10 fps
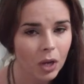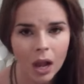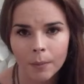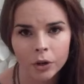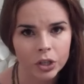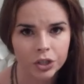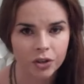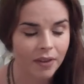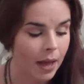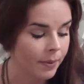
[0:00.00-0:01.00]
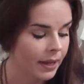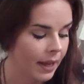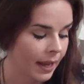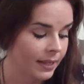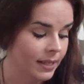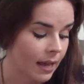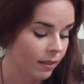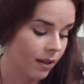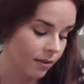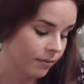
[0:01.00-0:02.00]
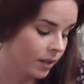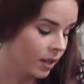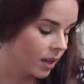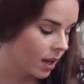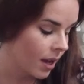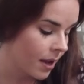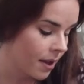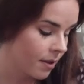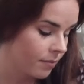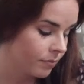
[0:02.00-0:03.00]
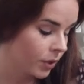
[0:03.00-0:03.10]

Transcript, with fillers: I'm a creature of habit and I love uh,